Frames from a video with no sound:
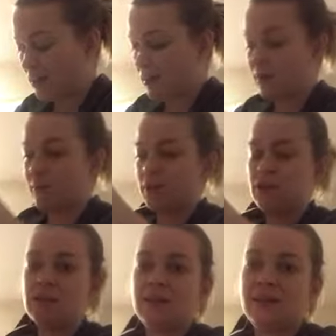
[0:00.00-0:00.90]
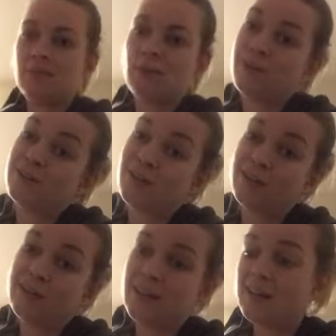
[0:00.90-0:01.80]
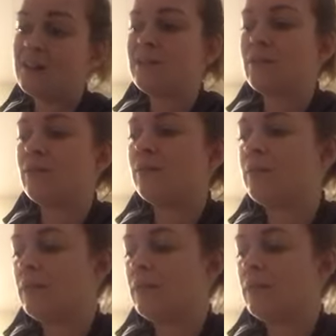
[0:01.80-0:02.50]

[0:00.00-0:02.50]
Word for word: Um, but she's going to give me my shot today, so